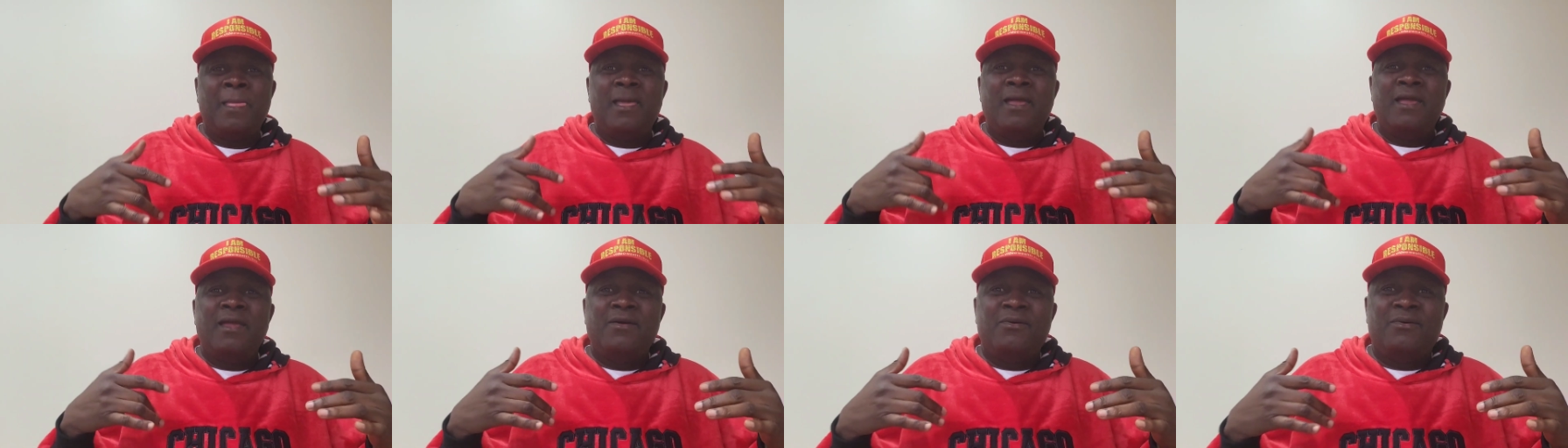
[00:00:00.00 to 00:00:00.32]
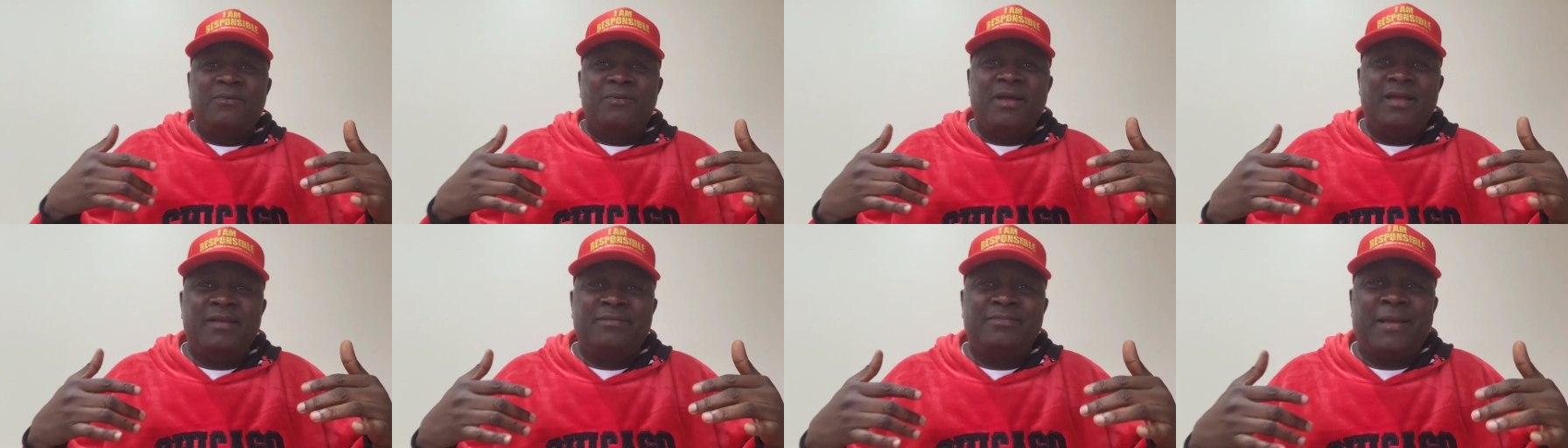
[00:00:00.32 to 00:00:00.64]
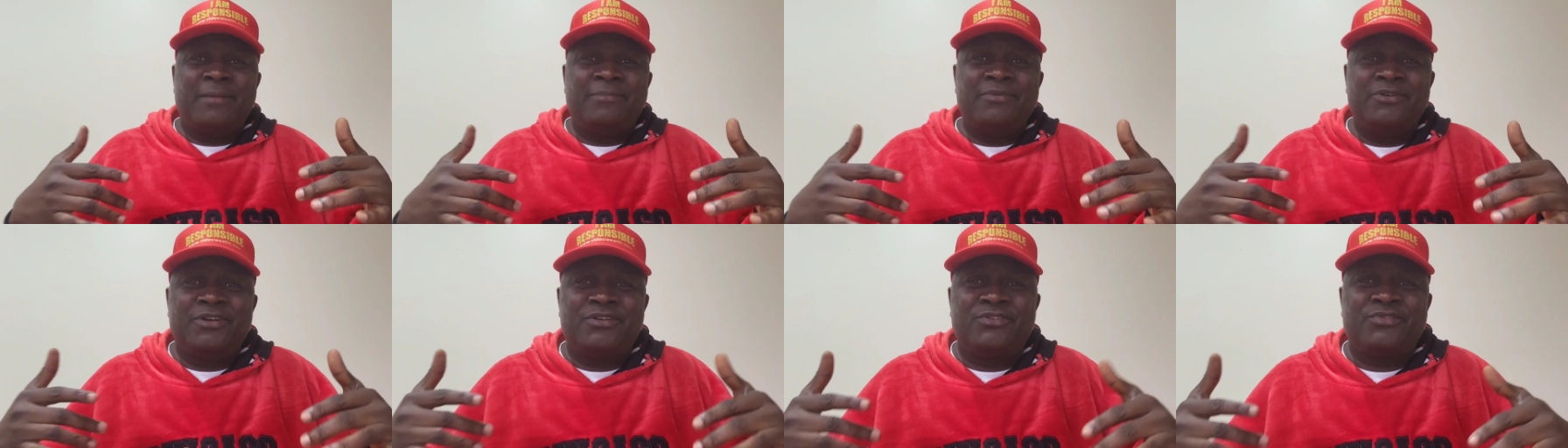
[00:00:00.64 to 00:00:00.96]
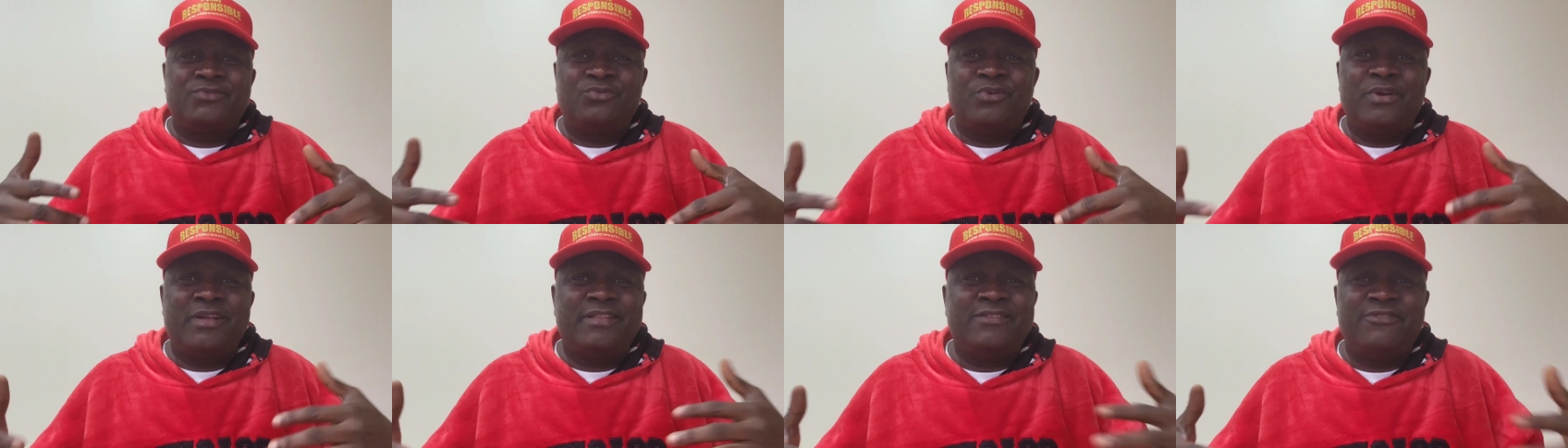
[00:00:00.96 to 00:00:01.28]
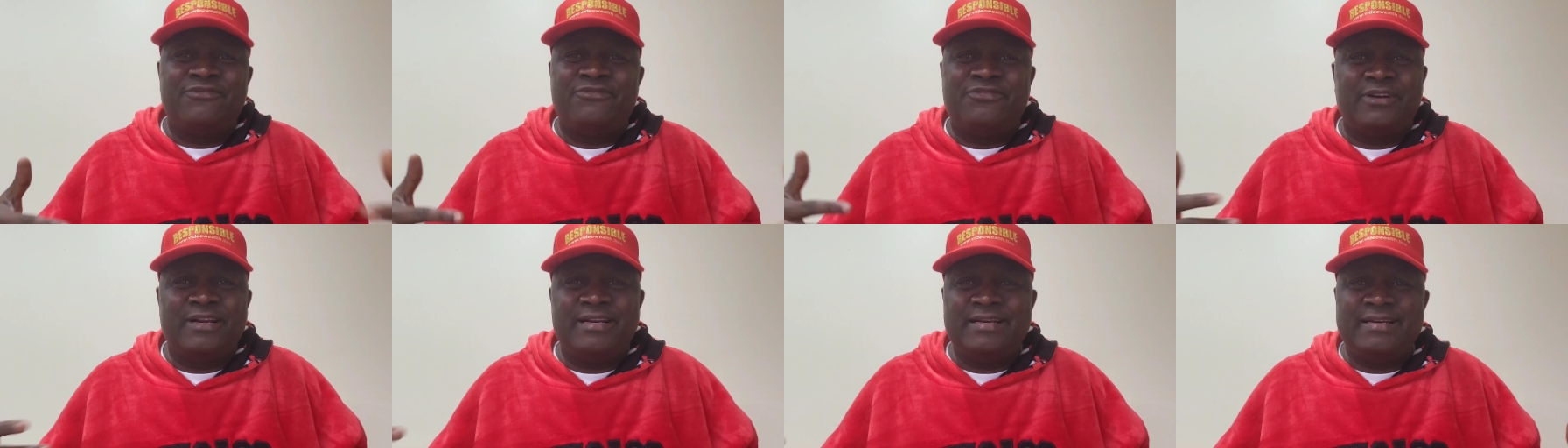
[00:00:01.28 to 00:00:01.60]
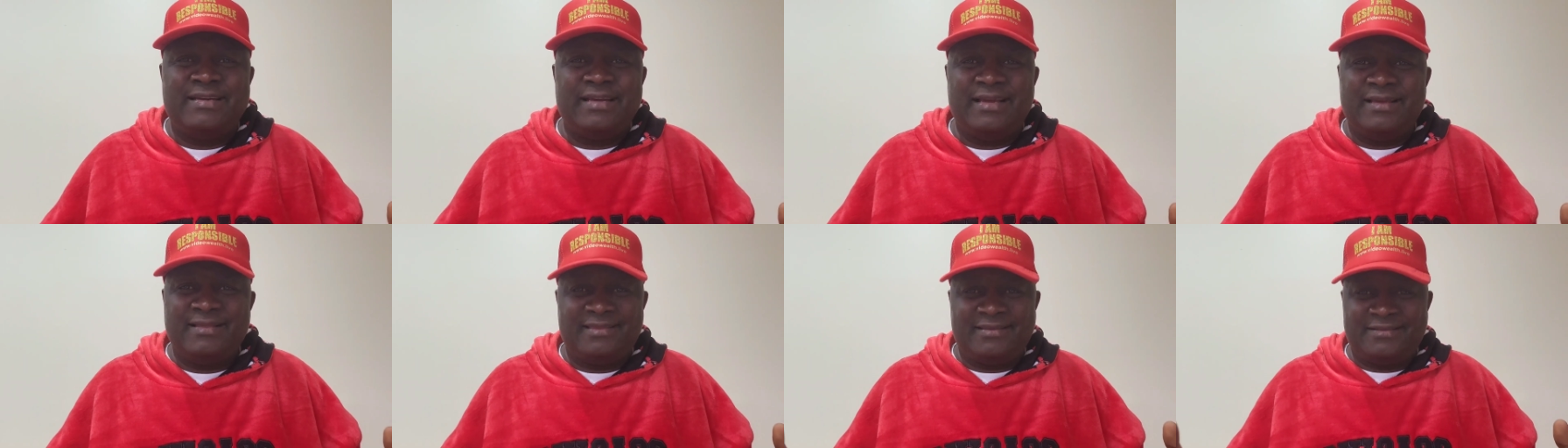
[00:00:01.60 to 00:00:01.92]
I'm just waiting for
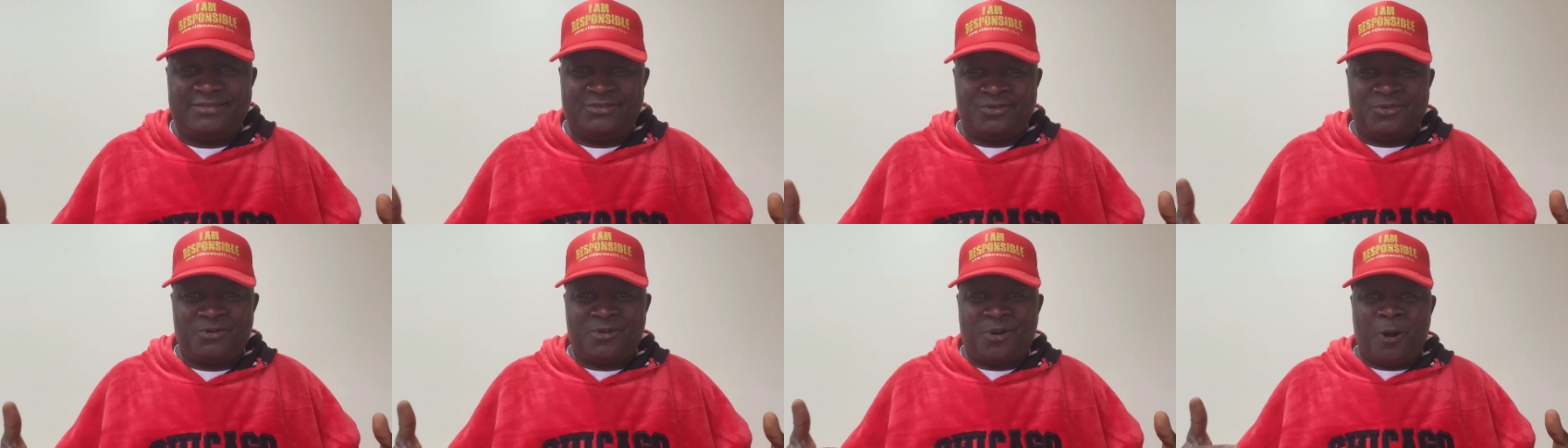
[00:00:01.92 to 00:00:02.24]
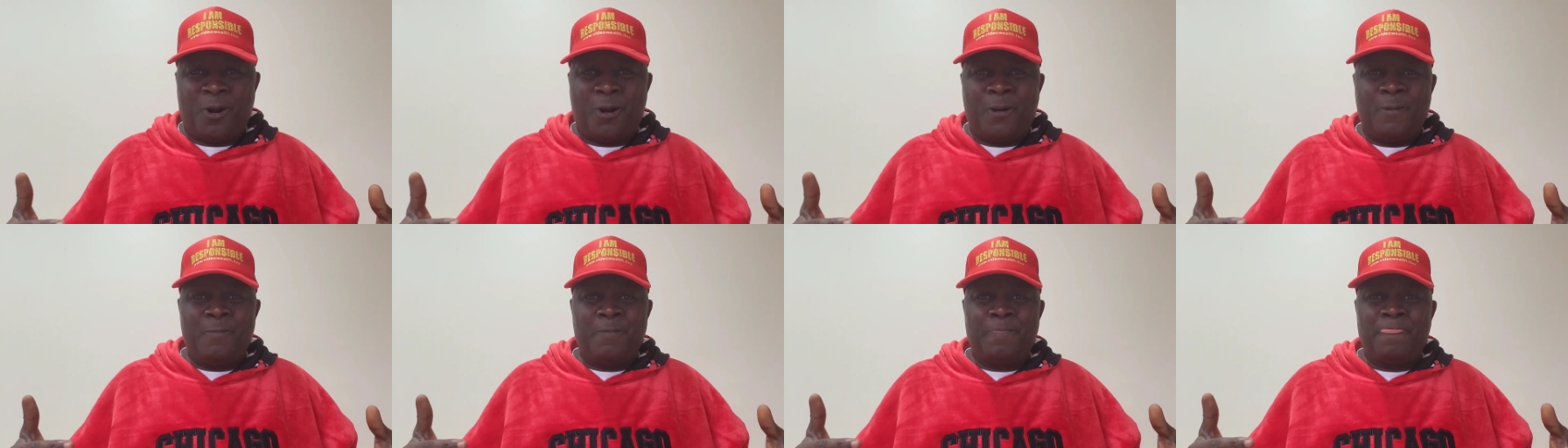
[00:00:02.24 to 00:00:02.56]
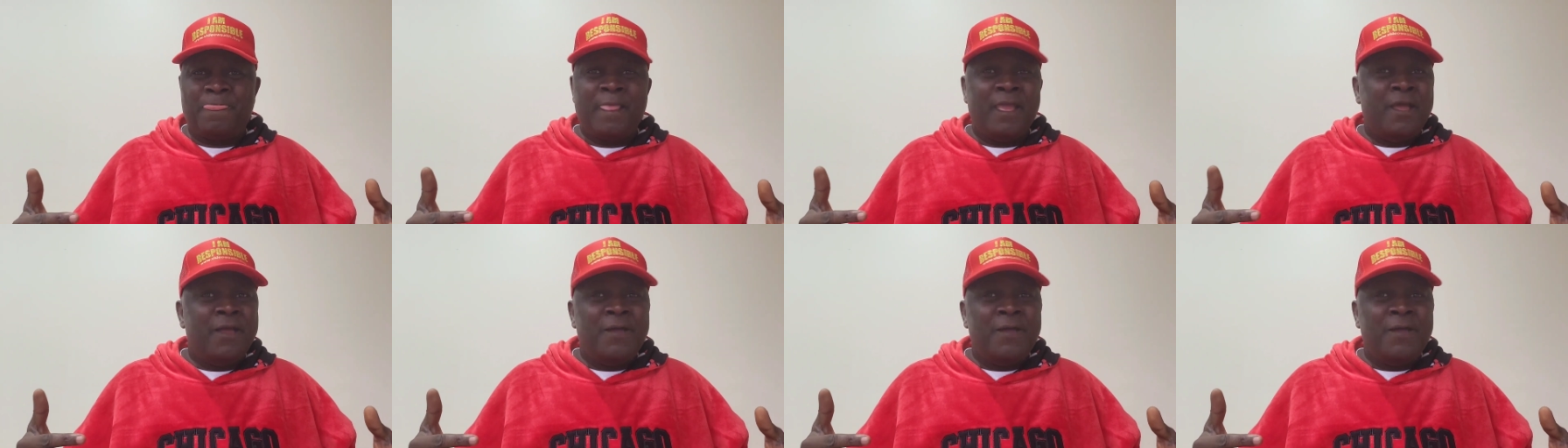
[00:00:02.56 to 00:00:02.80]
death to come.